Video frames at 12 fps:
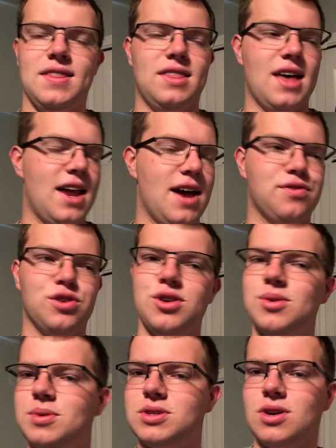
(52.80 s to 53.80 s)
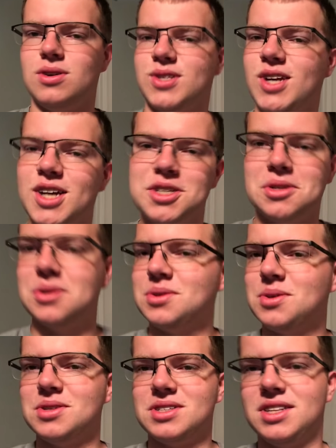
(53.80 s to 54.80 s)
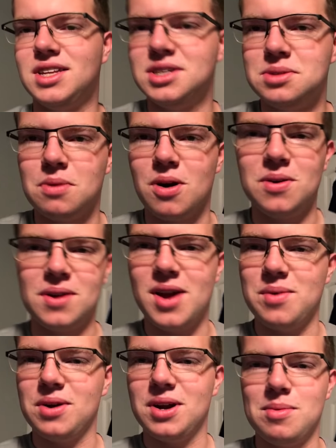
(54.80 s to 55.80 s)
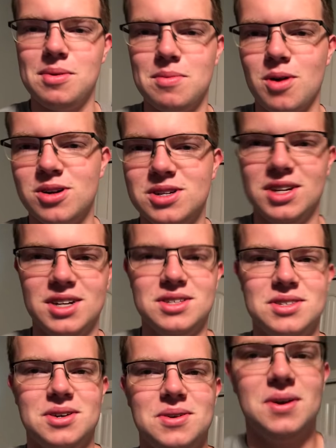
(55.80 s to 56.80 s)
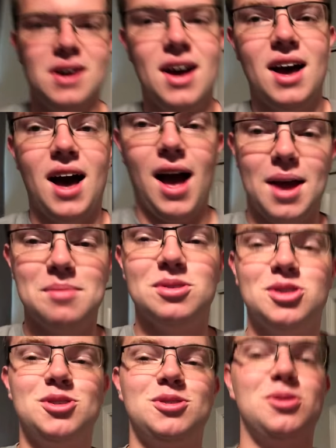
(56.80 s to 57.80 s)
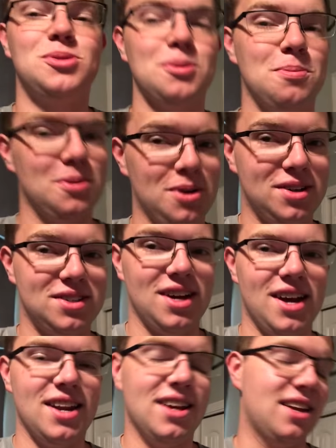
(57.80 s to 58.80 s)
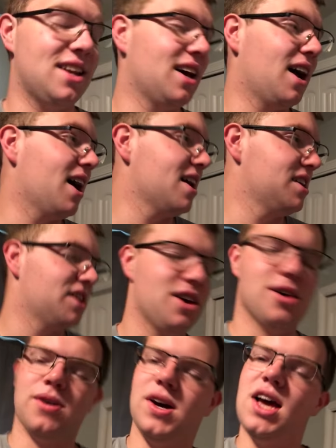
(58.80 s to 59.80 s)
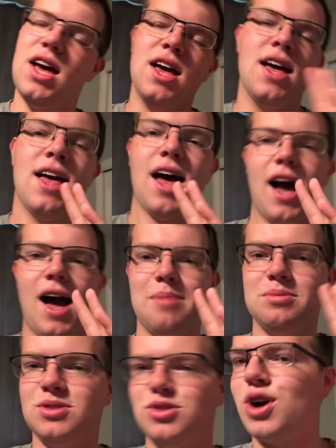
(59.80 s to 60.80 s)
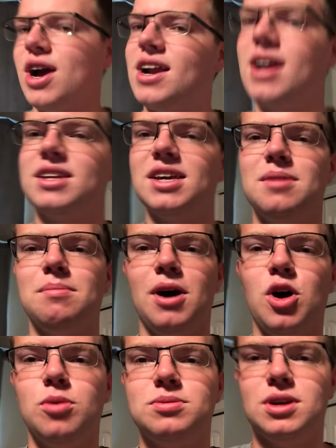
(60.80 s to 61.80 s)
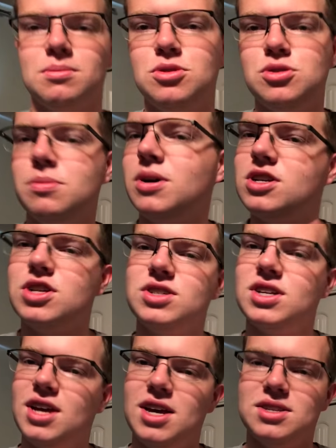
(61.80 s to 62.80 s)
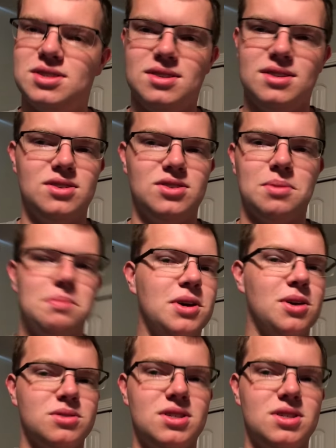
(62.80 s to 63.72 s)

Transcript: that afternoon we start sectionals, and then tomorrow night we're going to be marching. So I'm super excited. Uh, you know, I'm trying not to get my hopes up too much just in case something goes